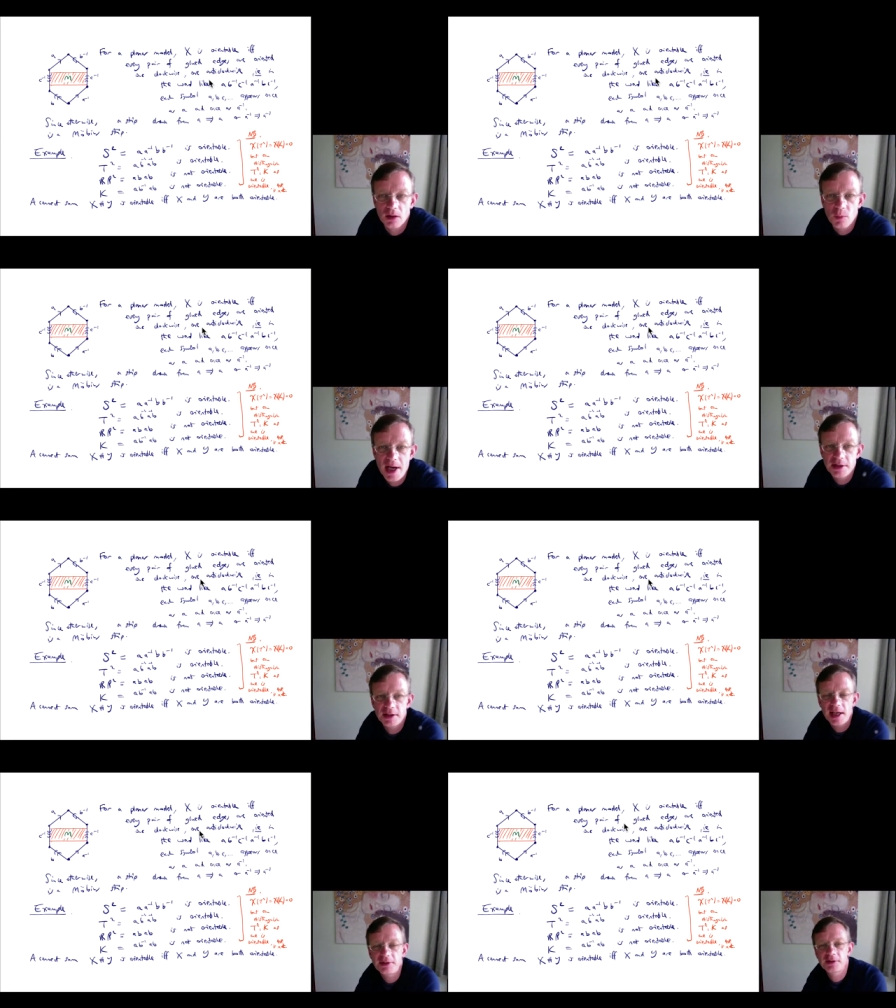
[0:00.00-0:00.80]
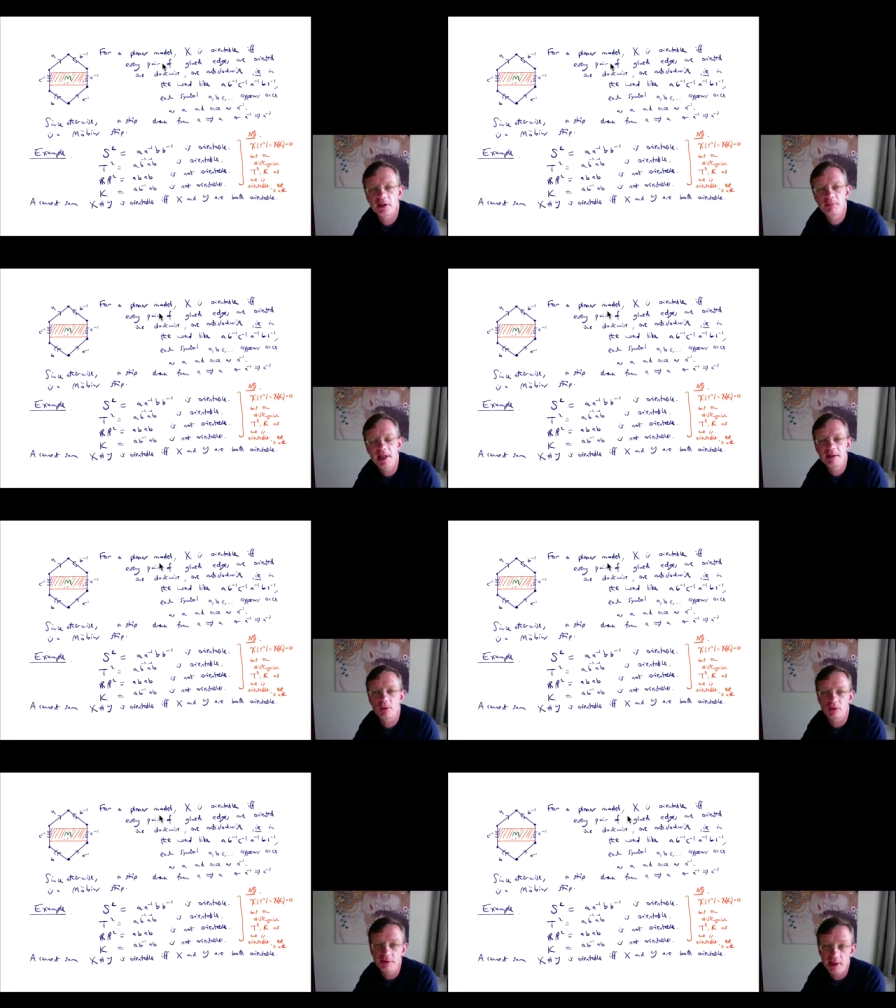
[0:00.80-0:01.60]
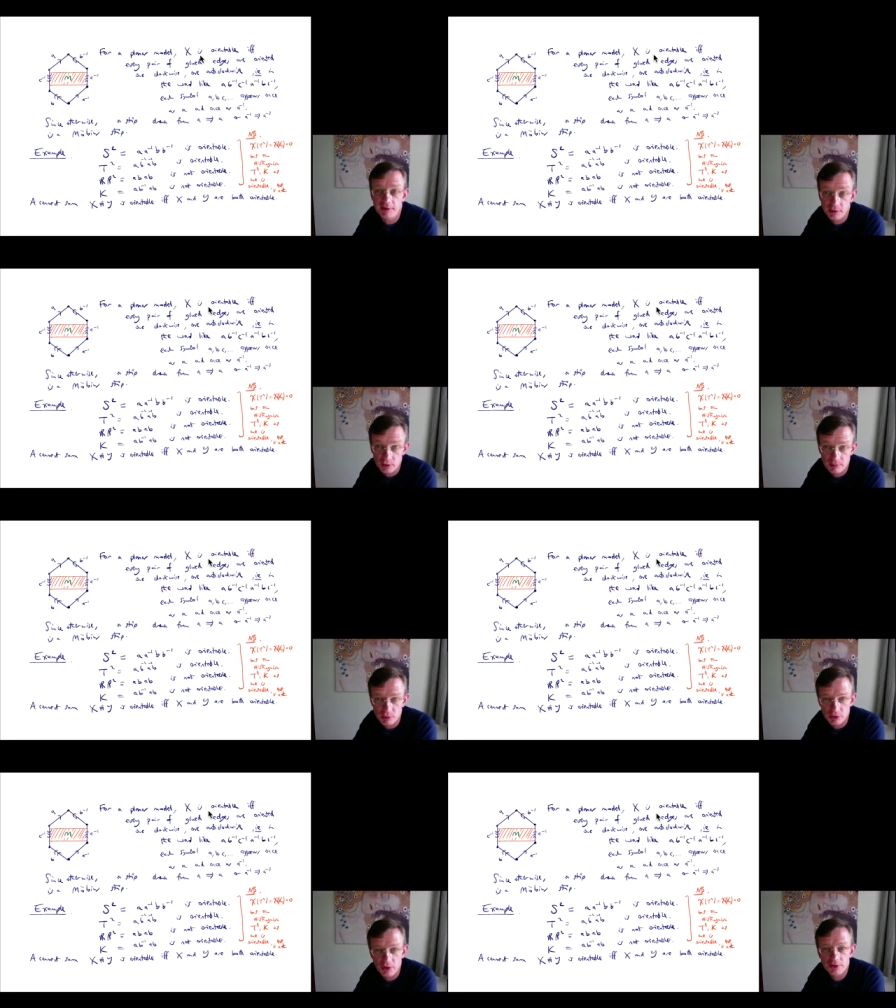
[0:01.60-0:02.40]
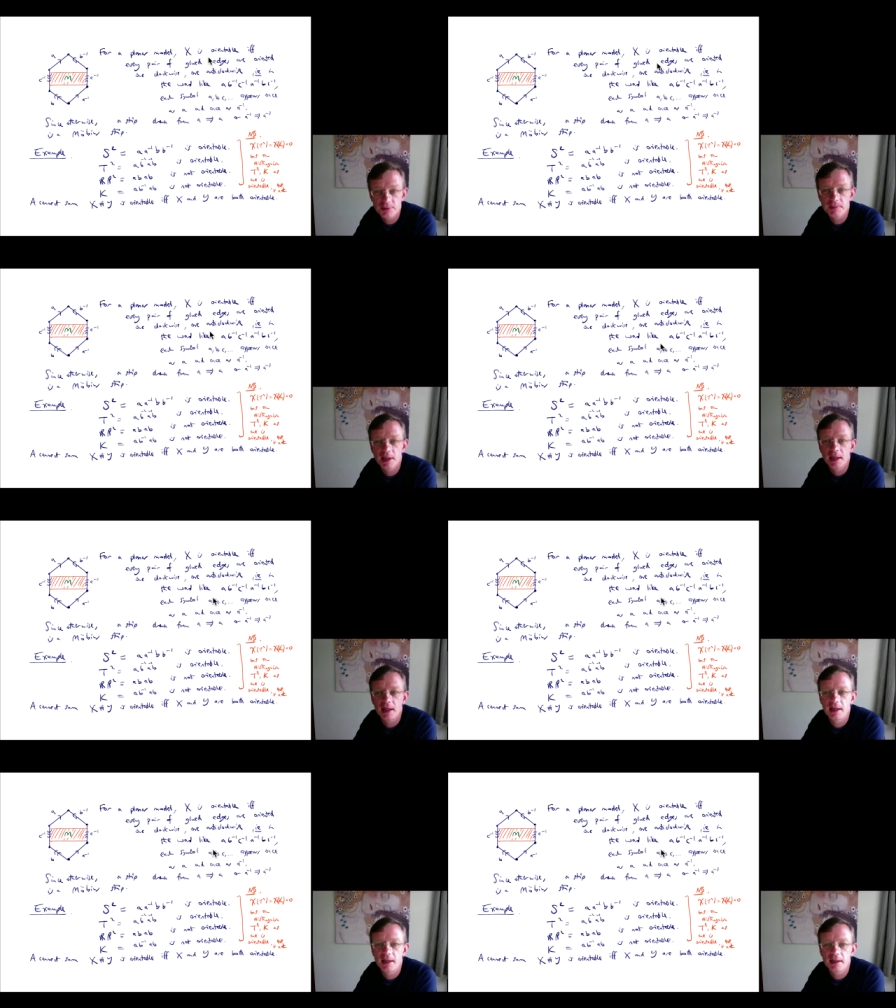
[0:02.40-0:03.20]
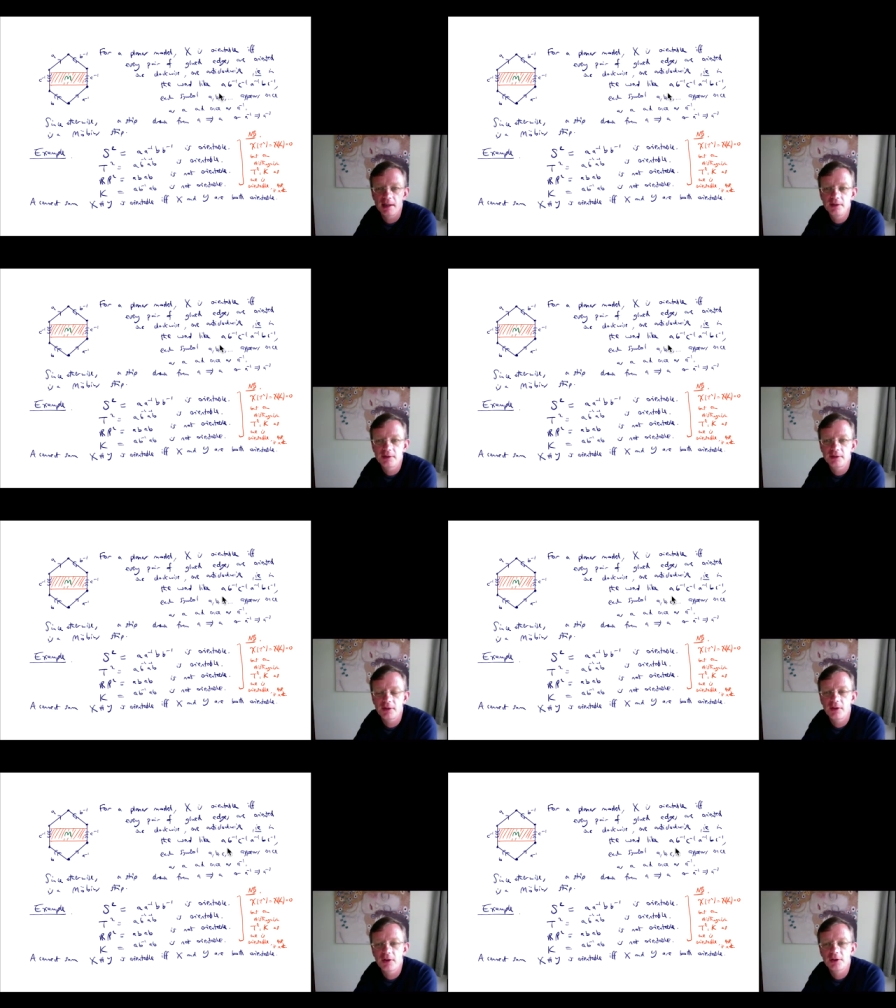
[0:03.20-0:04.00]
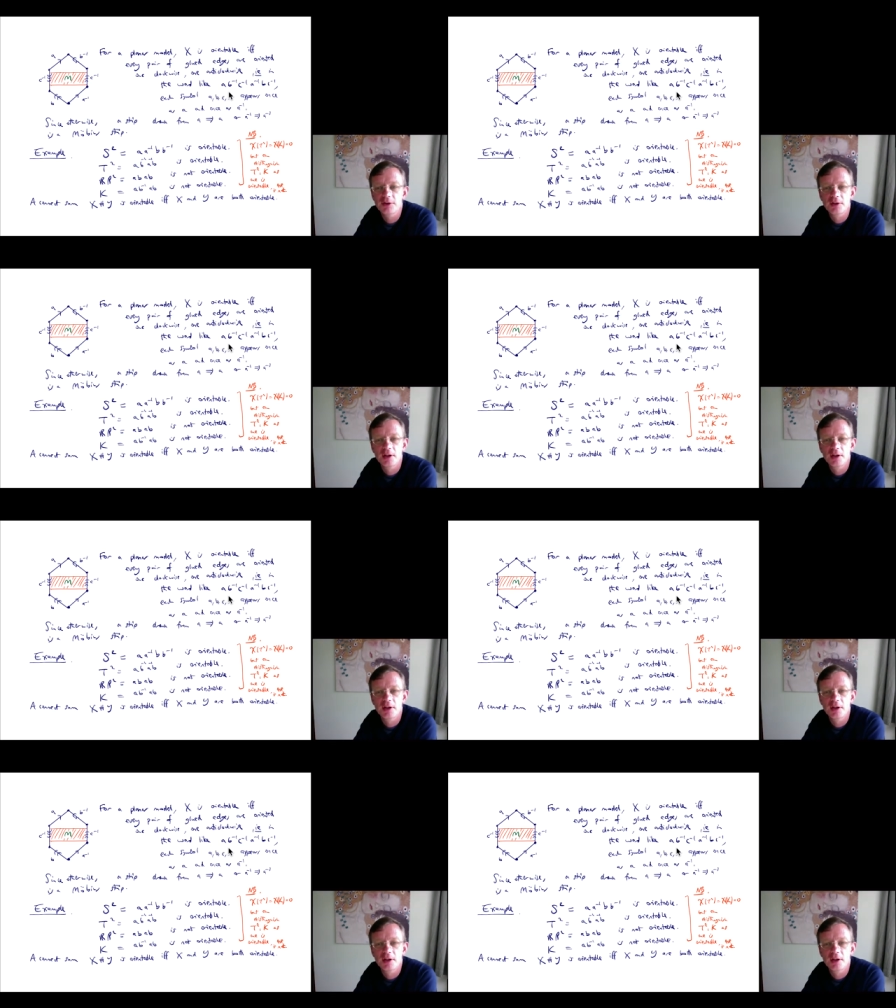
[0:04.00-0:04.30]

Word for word: the way to test a planar model to see if it's orientable or not uh, is that